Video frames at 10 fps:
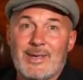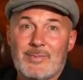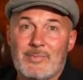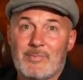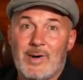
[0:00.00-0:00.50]

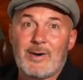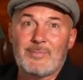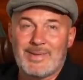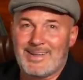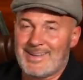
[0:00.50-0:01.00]

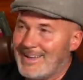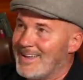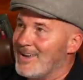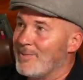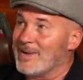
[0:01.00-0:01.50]
mom
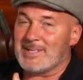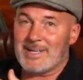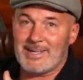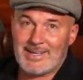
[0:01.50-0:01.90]
raising